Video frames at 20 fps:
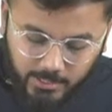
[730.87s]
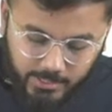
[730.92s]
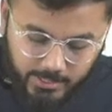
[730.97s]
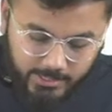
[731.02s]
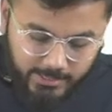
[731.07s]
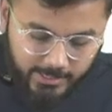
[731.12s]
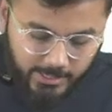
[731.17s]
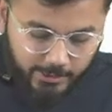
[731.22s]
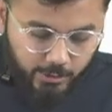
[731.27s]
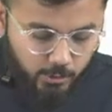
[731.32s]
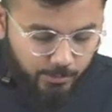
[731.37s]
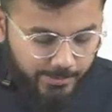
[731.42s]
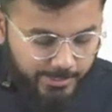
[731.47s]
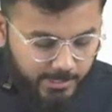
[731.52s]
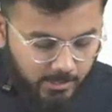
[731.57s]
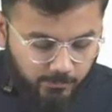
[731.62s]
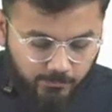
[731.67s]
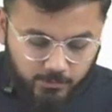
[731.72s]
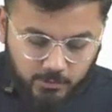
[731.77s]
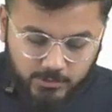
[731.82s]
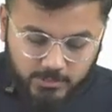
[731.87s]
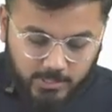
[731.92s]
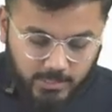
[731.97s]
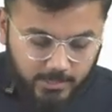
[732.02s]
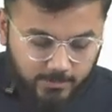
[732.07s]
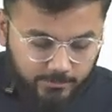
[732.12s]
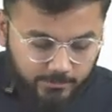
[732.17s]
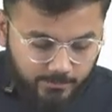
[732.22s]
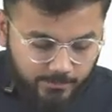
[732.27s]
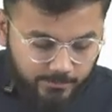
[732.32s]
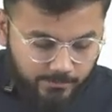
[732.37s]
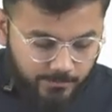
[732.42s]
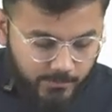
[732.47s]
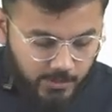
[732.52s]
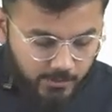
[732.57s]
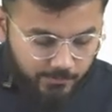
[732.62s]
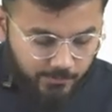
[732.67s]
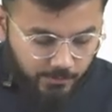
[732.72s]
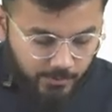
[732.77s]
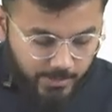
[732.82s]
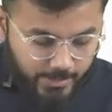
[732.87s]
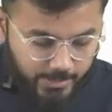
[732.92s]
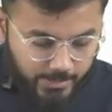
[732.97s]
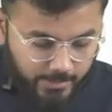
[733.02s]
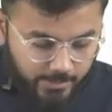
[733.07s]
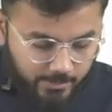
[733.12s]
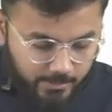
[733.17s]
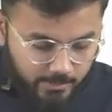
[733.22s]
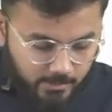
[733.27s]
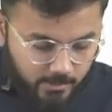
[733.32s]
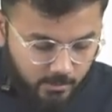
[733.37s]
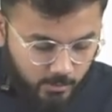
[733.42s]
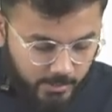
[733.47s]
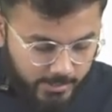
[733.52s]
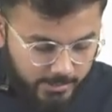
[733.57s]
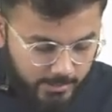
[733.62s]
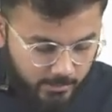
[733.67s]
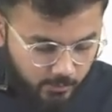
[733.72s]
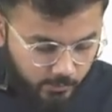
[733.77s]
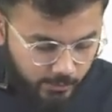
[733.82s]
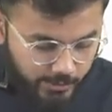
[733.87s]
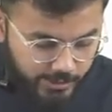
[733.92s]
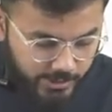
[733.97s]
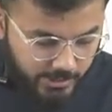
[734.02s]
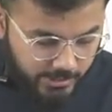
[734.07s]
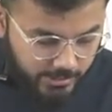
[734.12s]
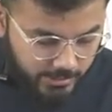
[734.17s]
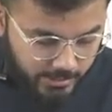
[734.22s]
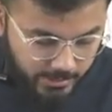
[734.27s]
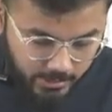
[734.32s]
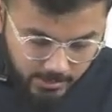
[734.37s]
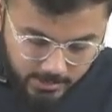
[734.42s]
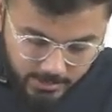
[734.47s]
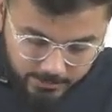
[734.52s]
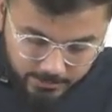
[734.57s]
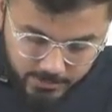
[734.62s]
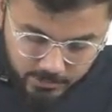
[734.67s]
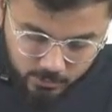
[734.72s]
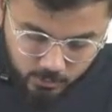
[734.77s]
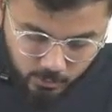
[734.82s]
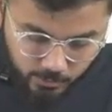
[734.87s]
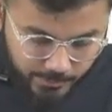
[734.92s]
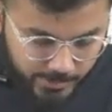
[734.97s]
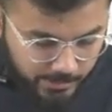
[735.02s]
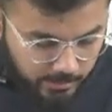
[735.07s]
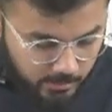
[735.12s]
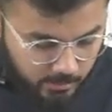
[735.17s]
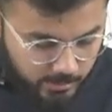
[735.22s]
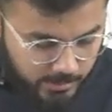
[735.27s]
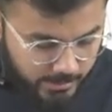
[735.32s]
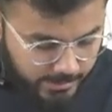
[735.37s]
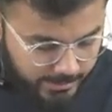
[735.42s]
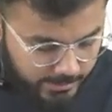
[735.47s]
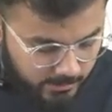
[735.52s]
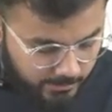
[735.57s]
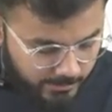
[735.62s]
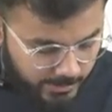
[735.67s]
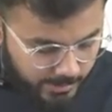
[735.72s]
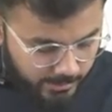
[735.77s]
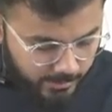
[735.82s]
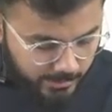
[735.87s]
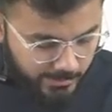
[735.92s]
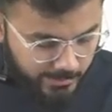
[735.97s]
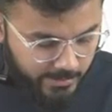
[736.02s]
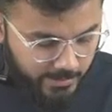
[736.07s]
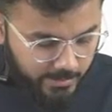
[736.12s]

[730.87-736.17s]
In the cubital fossa, if you can look at the question here, let me zoom it out a little bit.